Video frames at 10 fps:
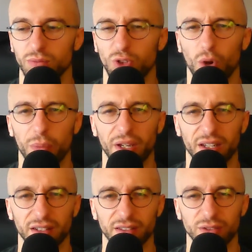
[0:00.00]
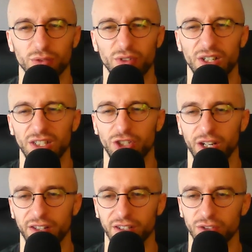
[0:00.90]
topic and sort of
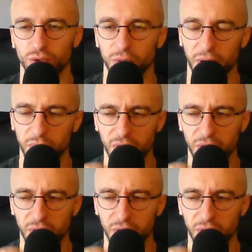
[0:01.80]
cliche thing to talk about,